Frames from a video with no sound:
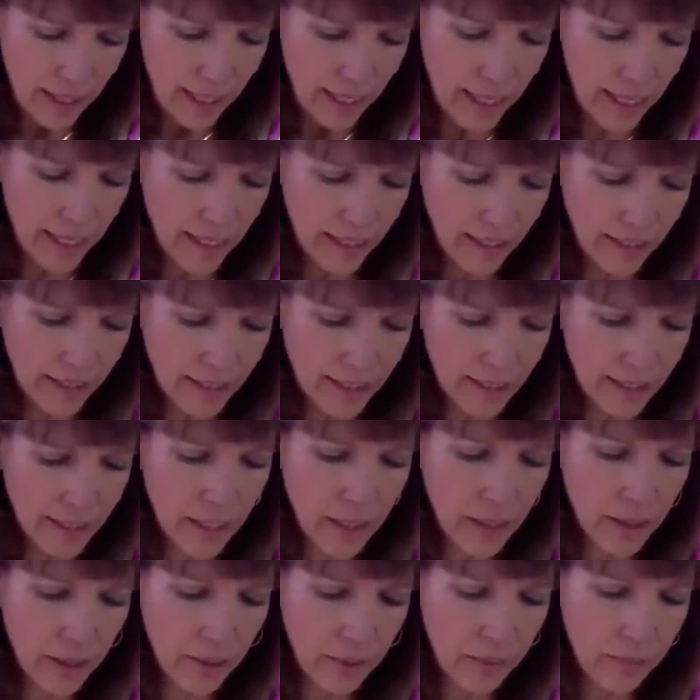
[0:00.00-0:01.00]
And
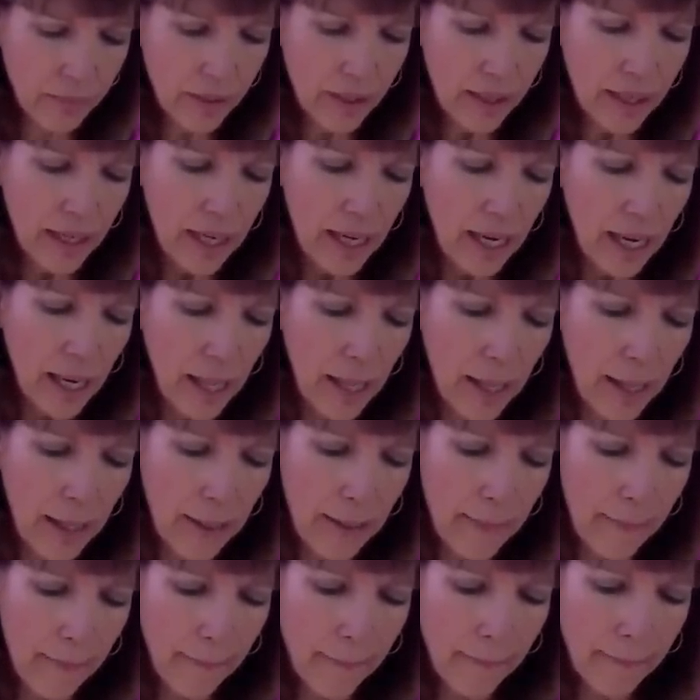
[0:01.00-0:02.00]
so,
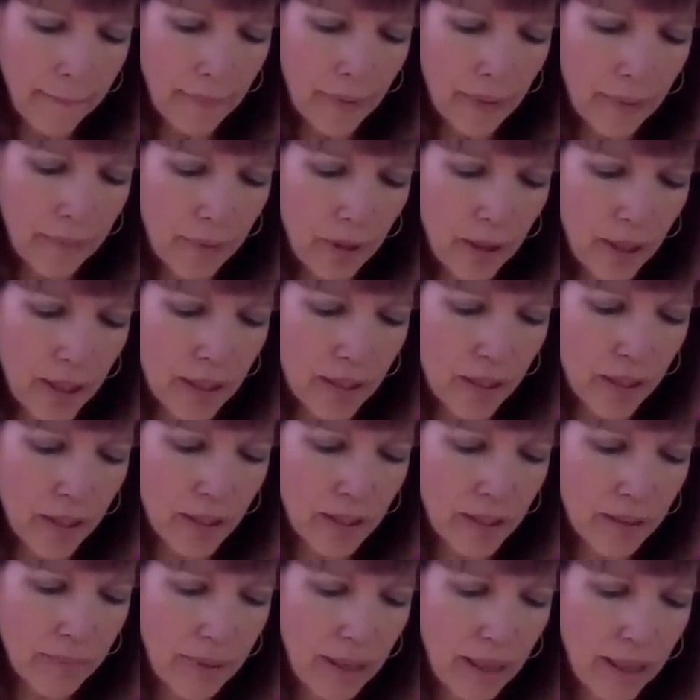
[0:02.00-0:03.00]
Mark
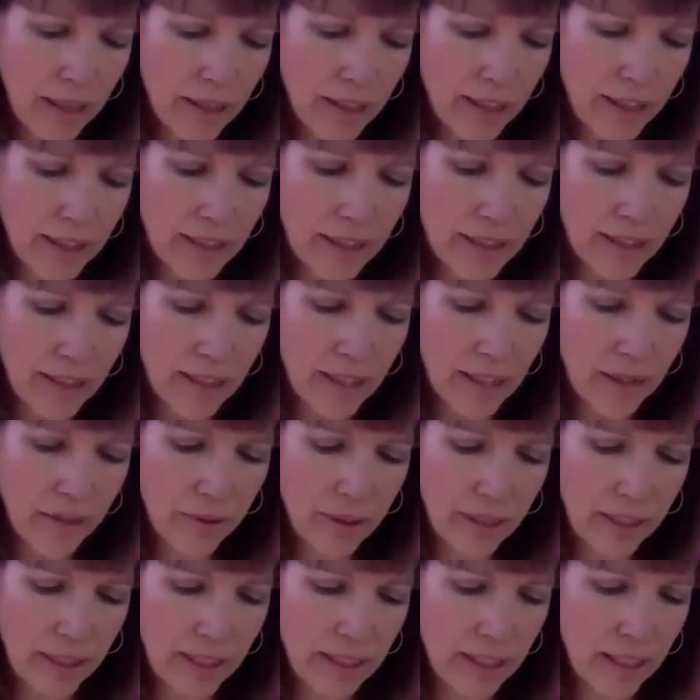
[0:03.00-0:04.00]
talked about the
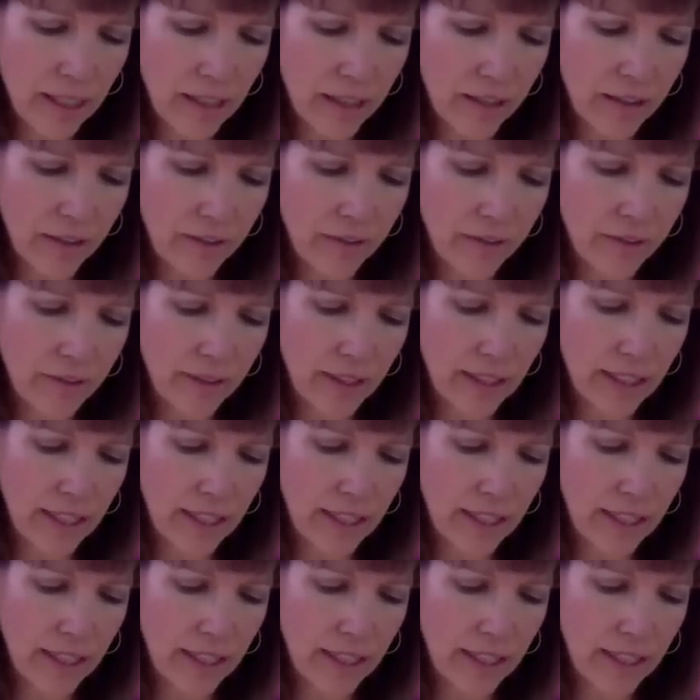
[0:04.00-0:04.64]
secret of